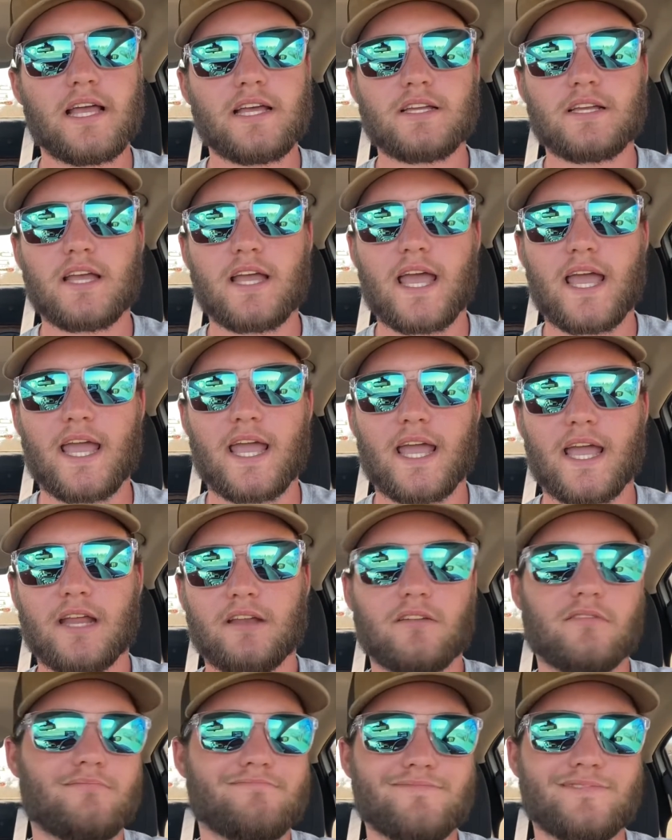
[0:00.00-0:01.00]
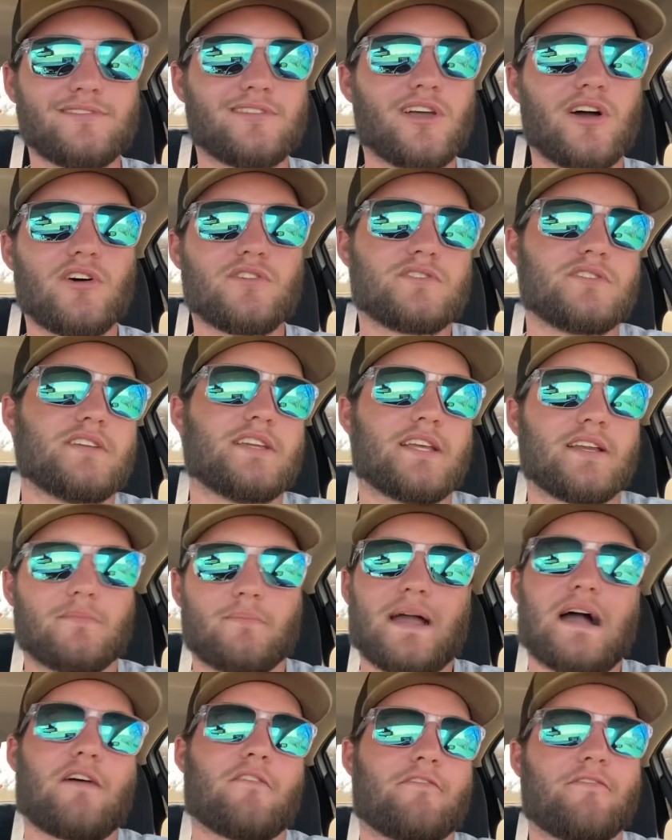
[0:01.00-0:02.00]
and those you need
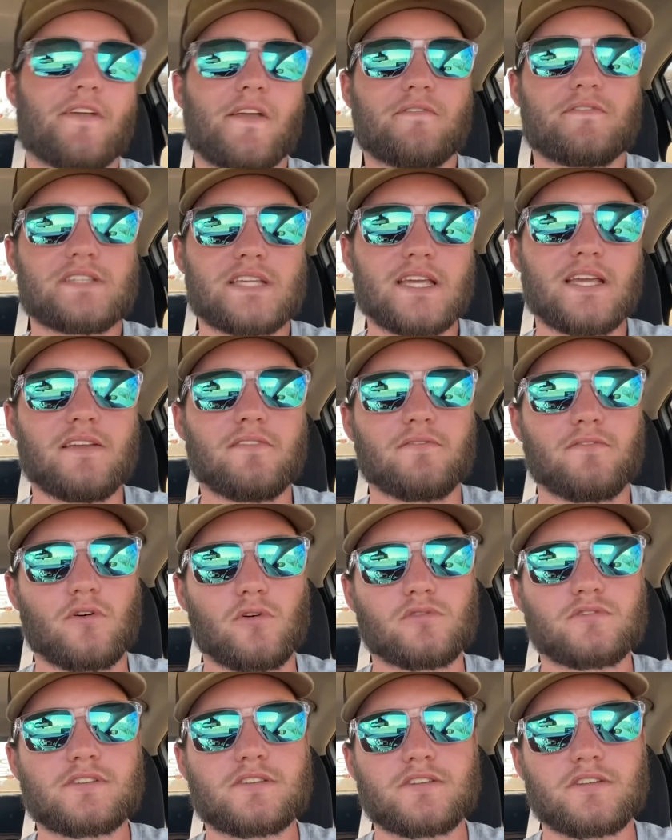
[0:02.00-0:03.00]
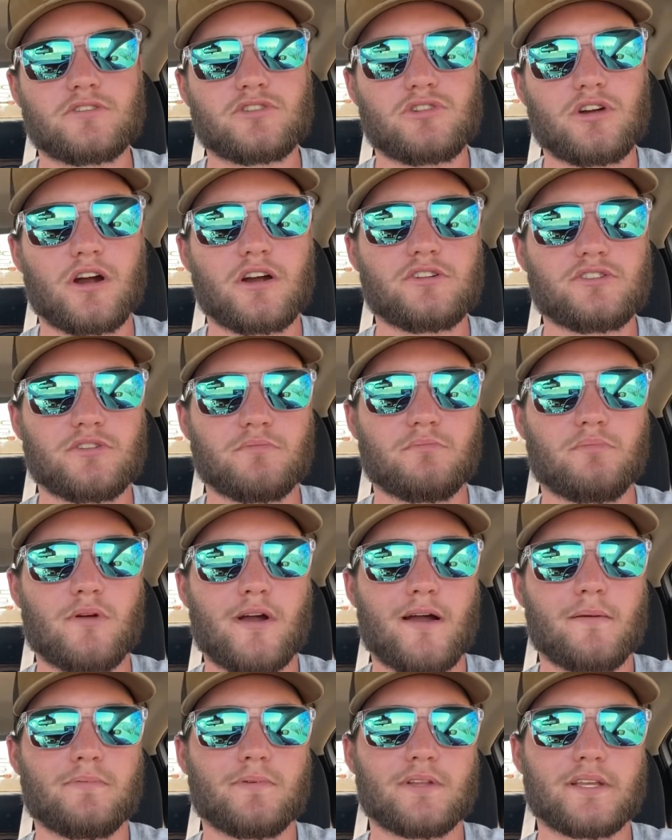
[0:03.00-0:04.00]
about 15 volts to charge them
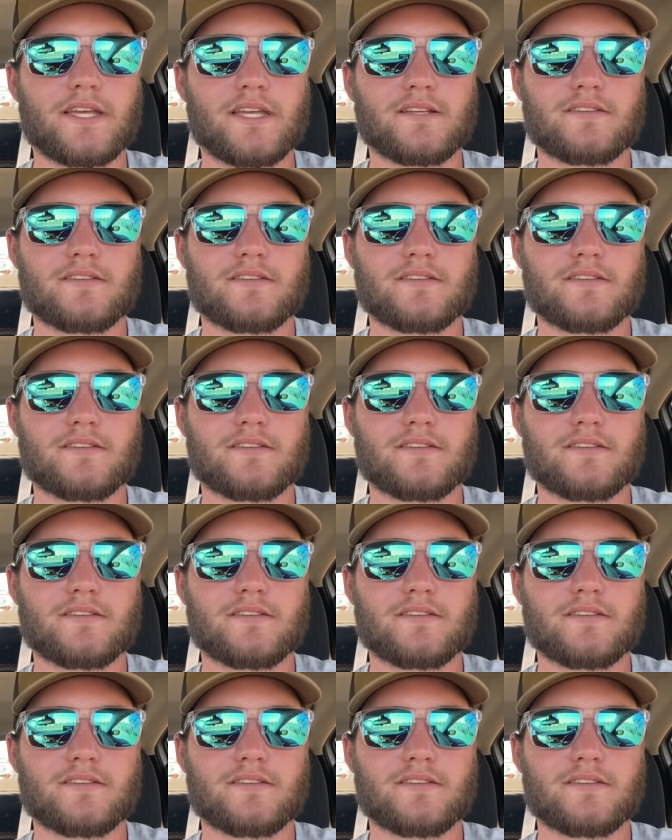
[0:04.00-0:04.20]
properly,